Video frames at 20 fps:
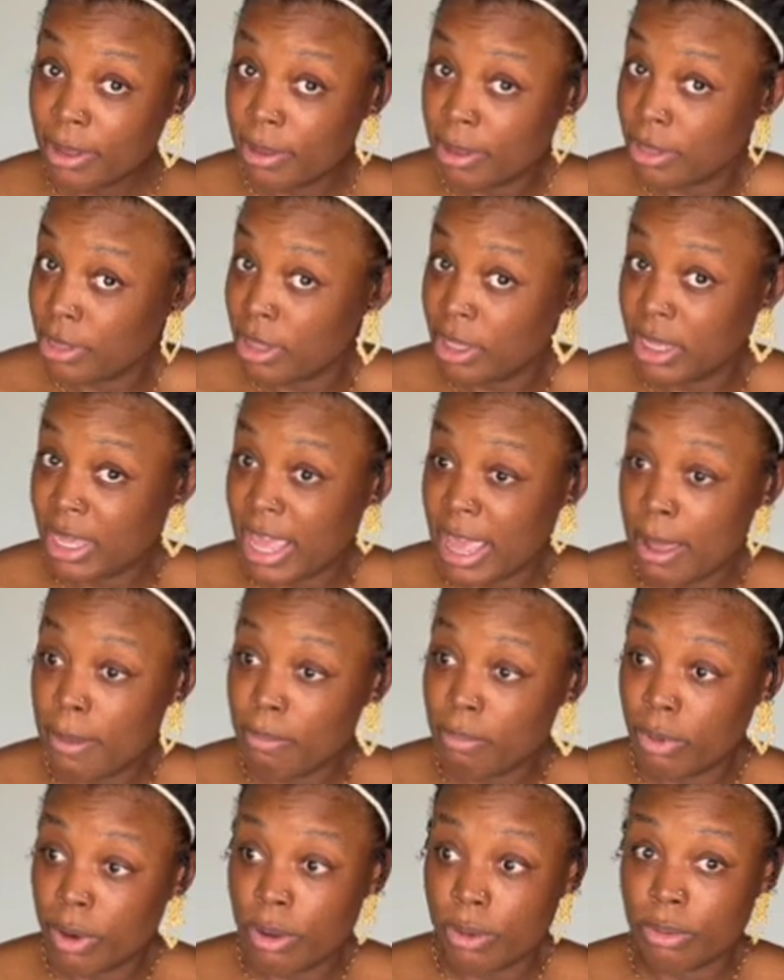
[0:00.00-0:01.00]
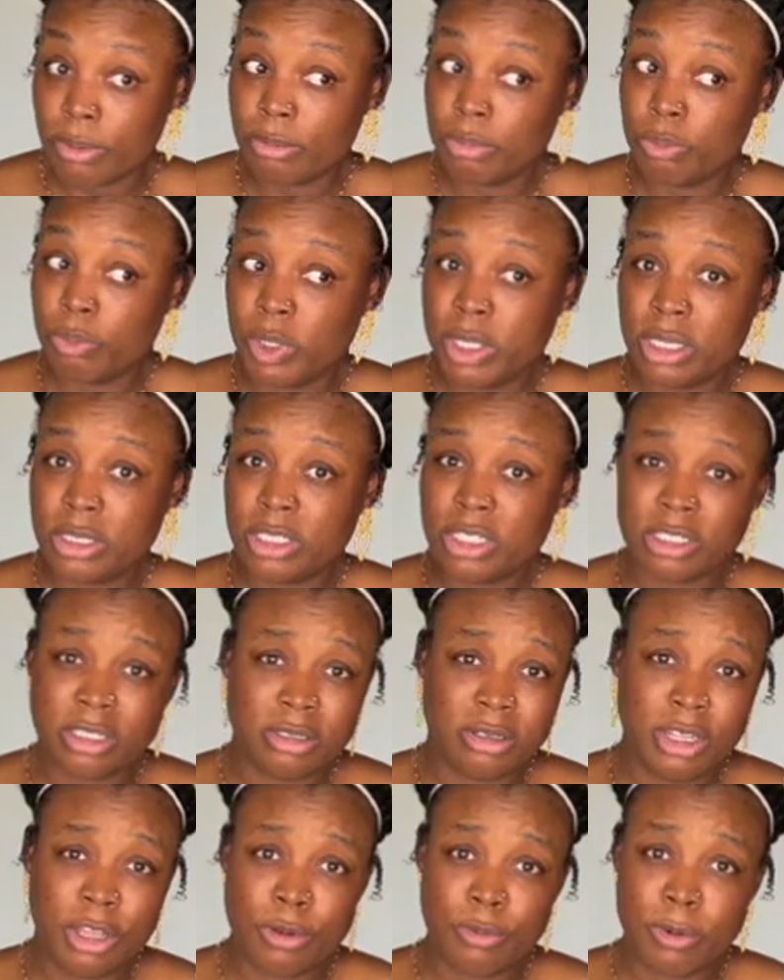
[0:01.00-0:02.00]
the cap broke, which
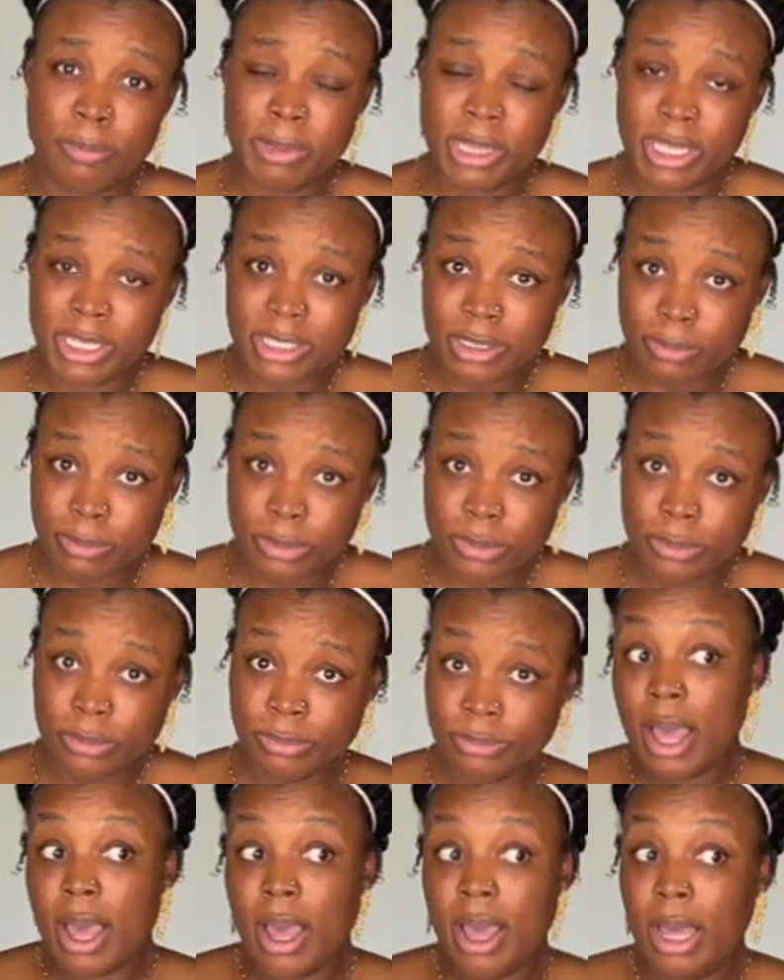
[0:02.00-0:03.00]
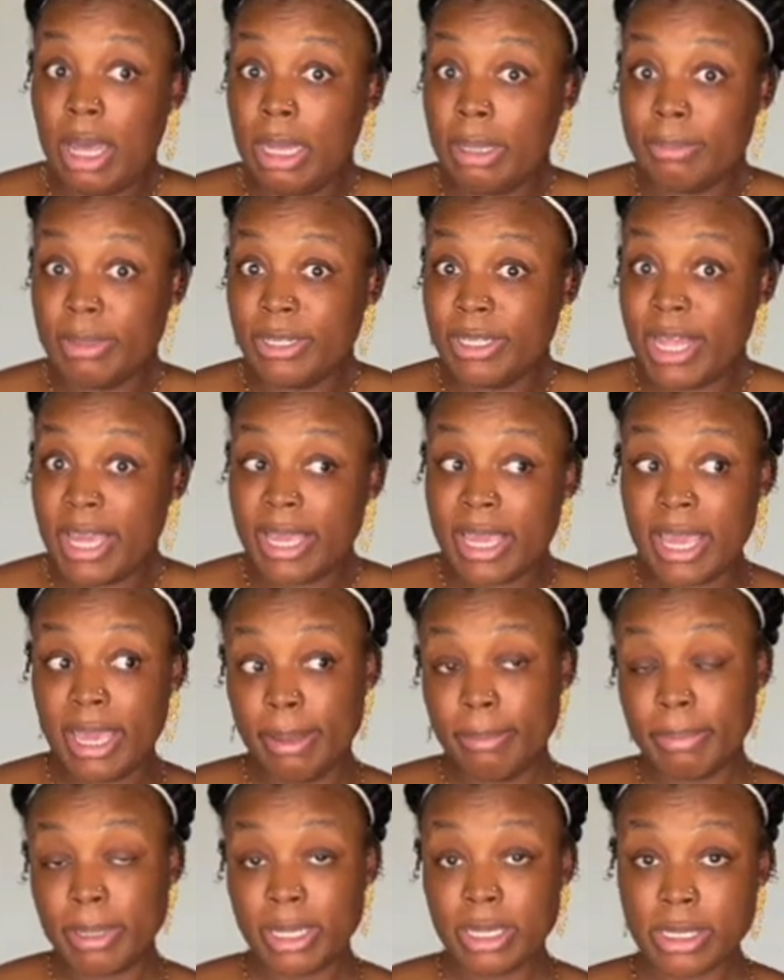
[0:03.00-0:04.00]
they're replaceable. They're like
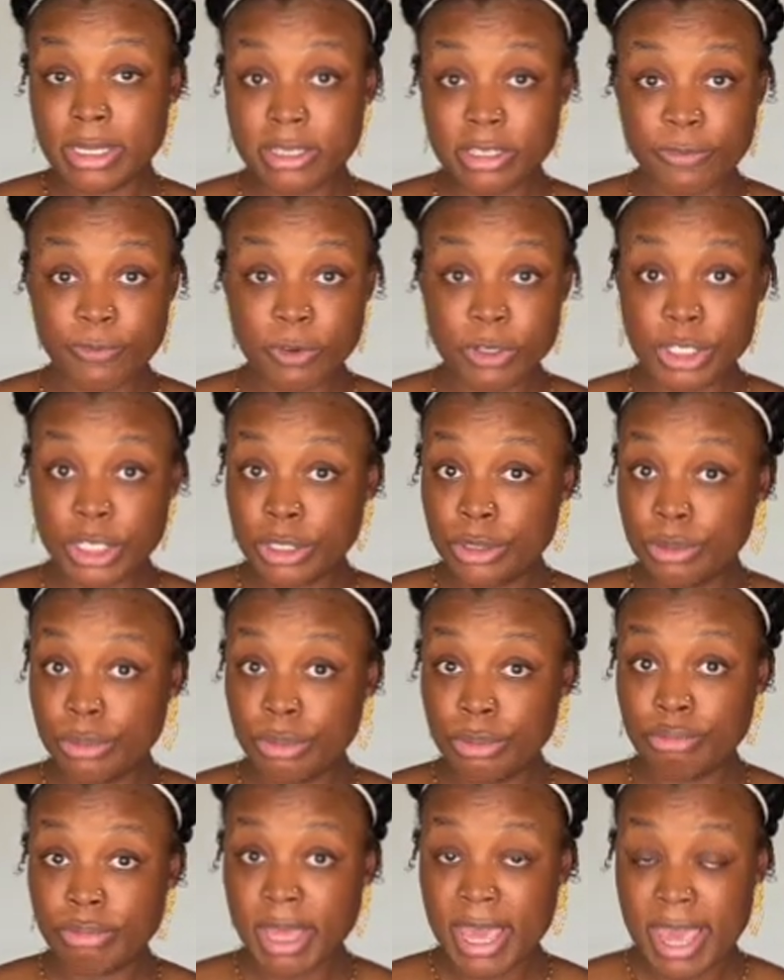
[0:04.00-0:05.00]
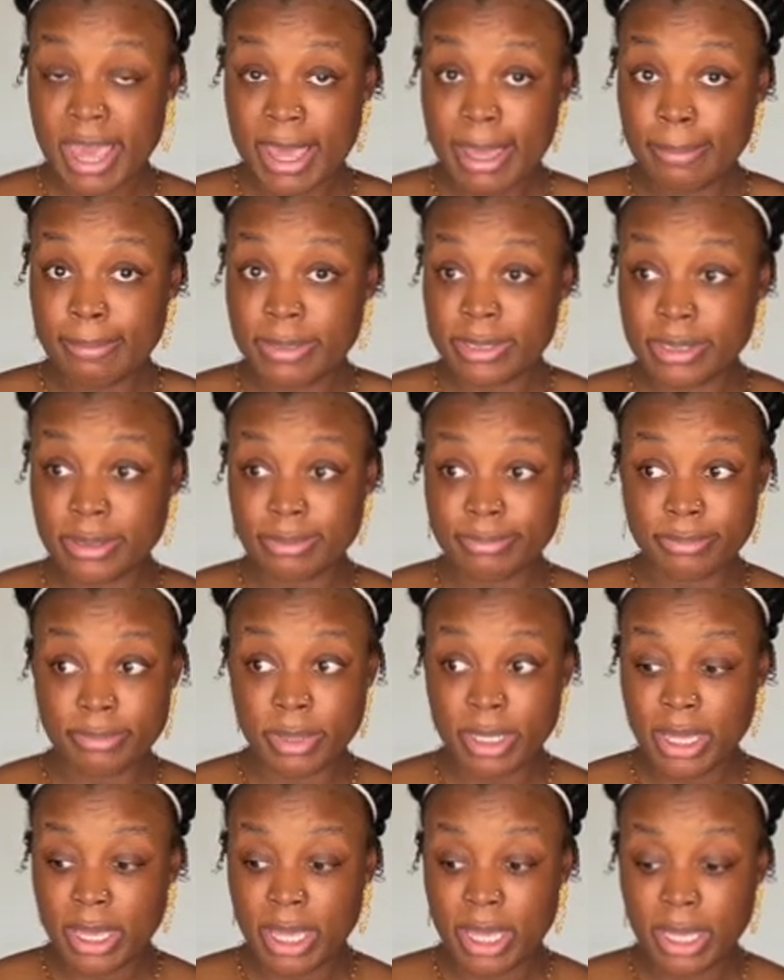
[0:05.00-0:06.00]
$8 for 2 caps,
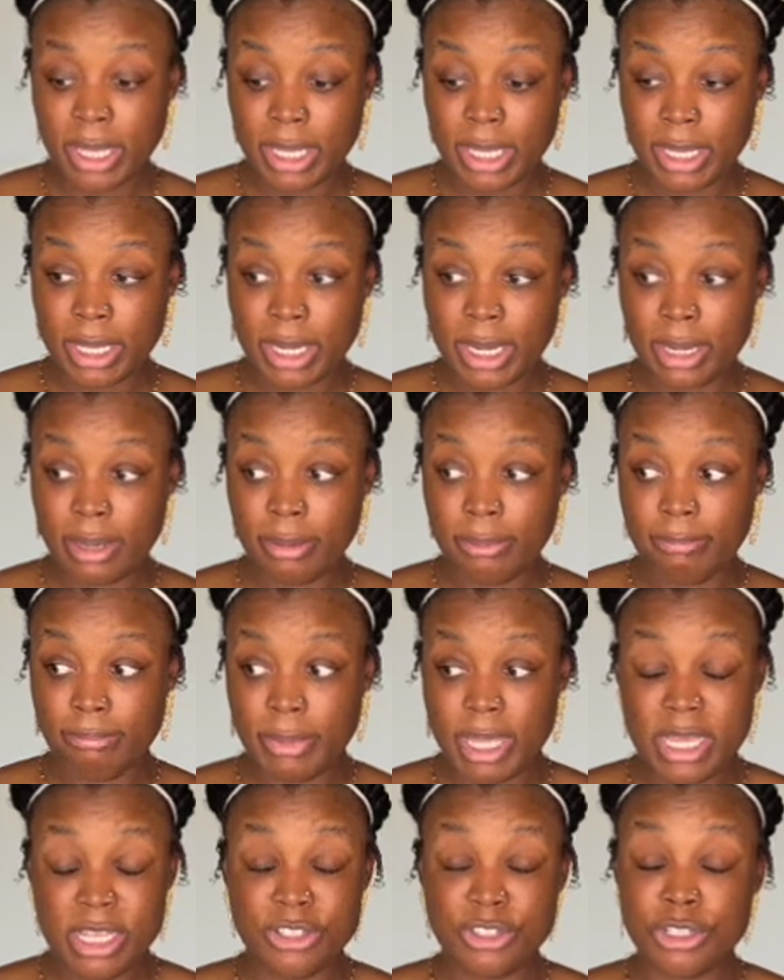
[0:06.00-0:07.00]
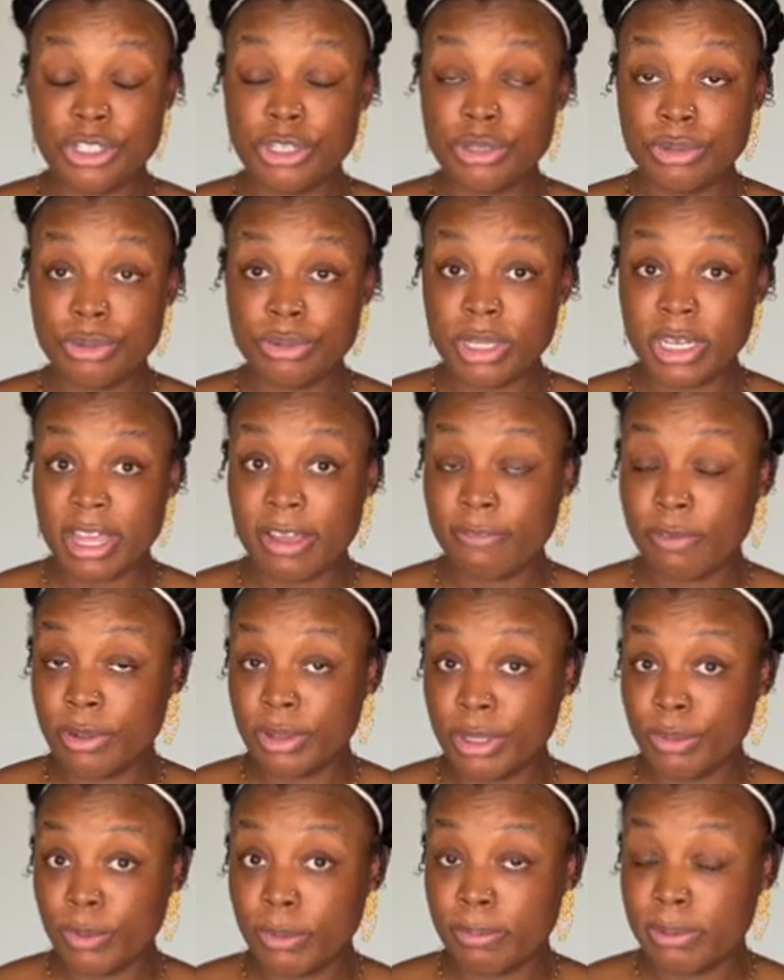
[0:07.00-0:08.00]
and he's 2 and I've
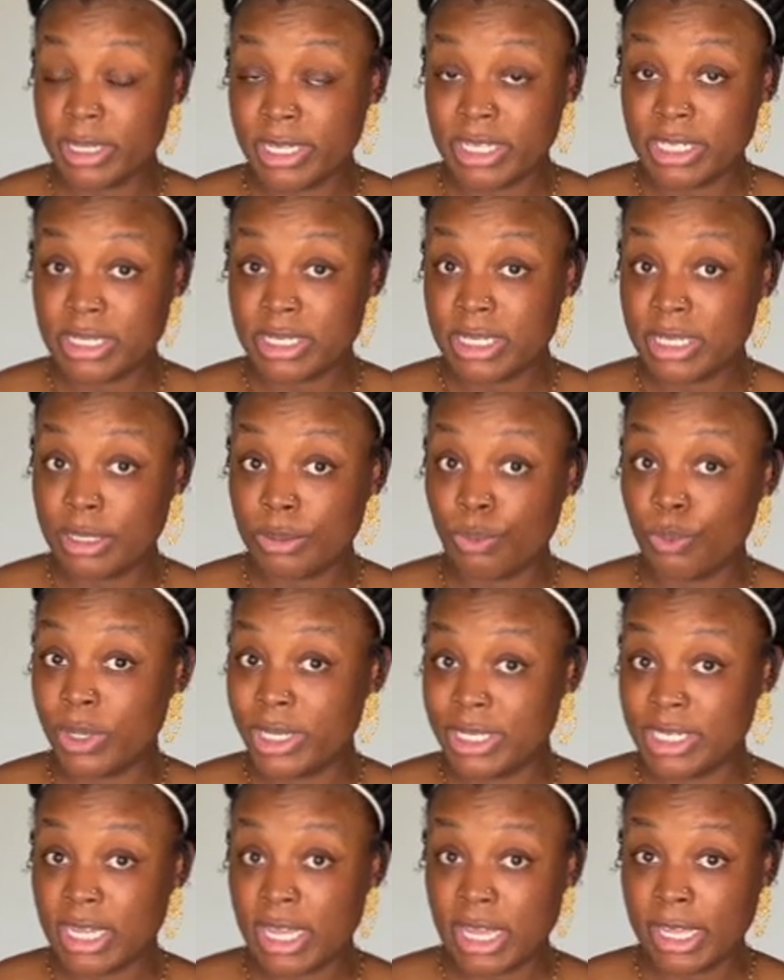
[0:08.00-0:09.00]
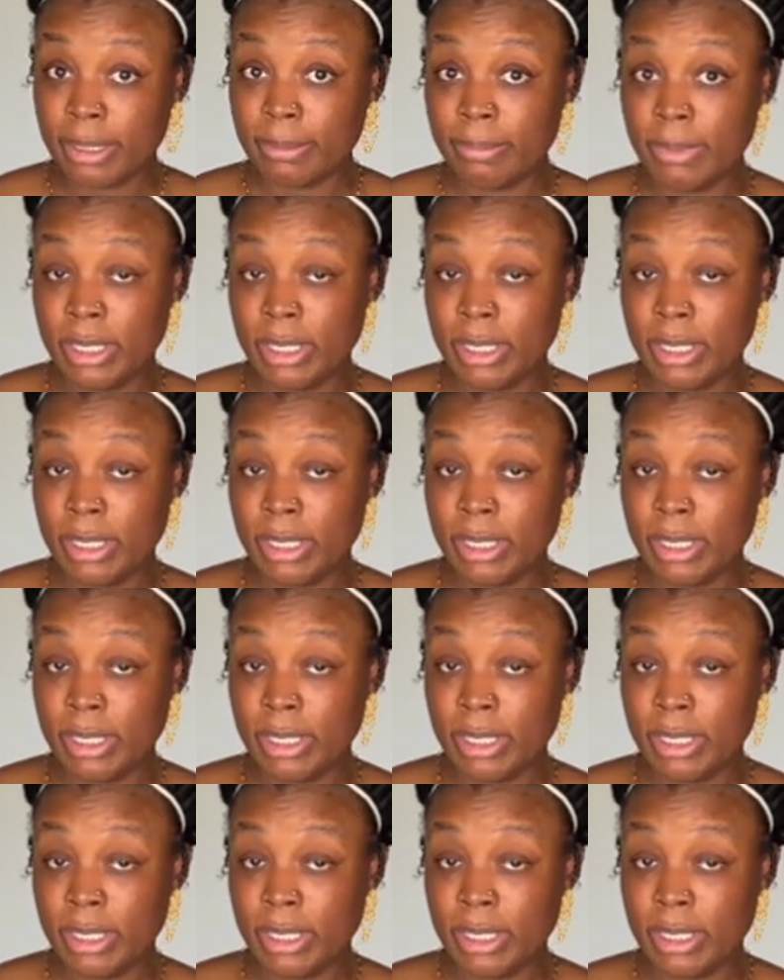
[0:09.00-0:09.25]
only replaced it 1 time.